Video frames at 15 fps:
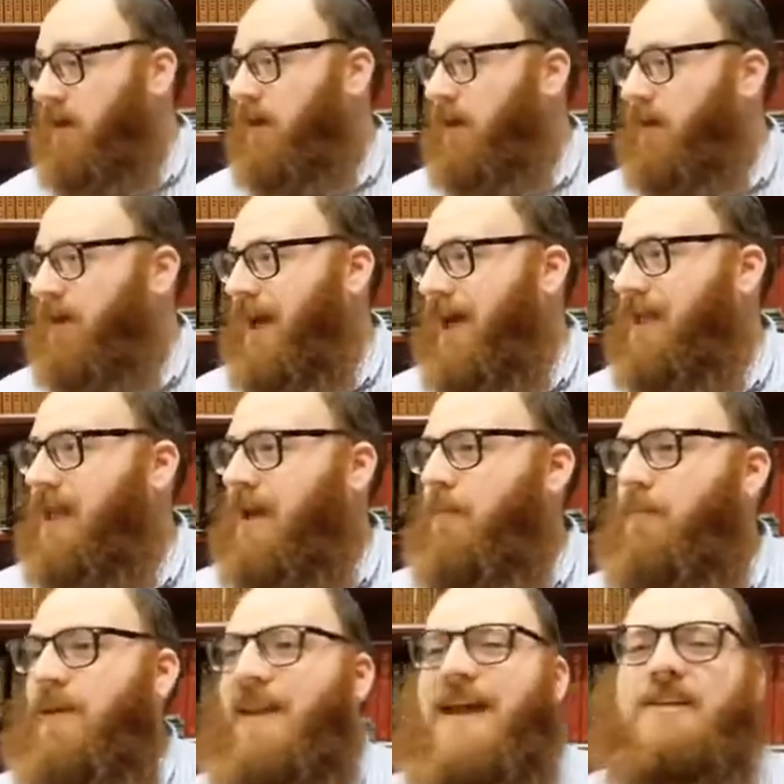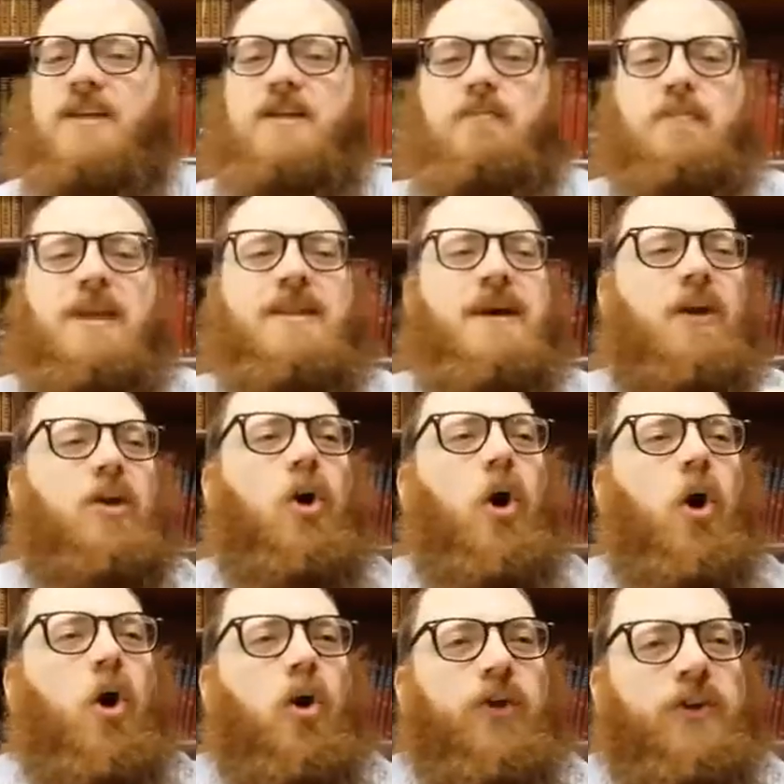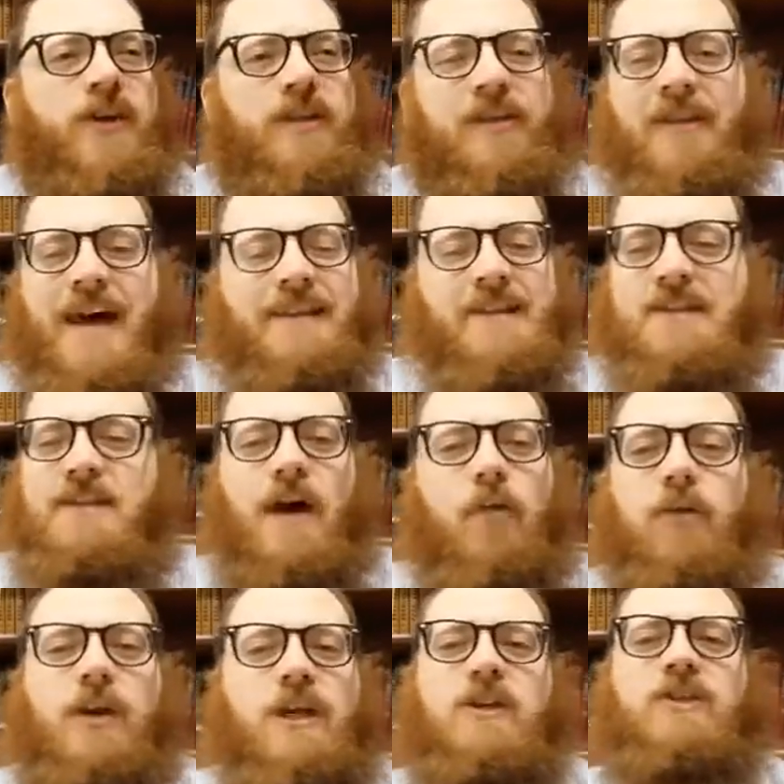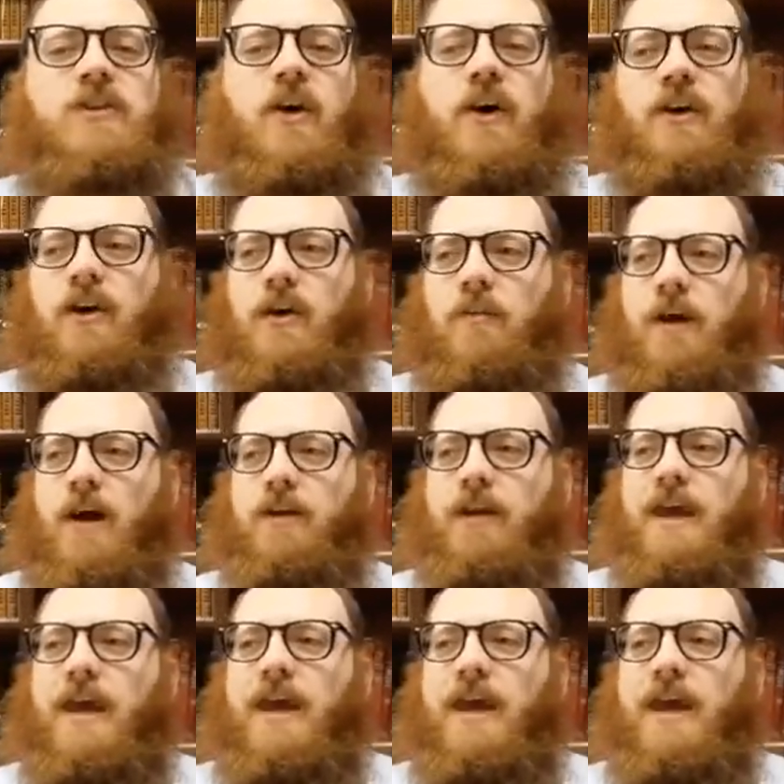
right? But that doesn't mean they're cold, and that's not what he's talking about.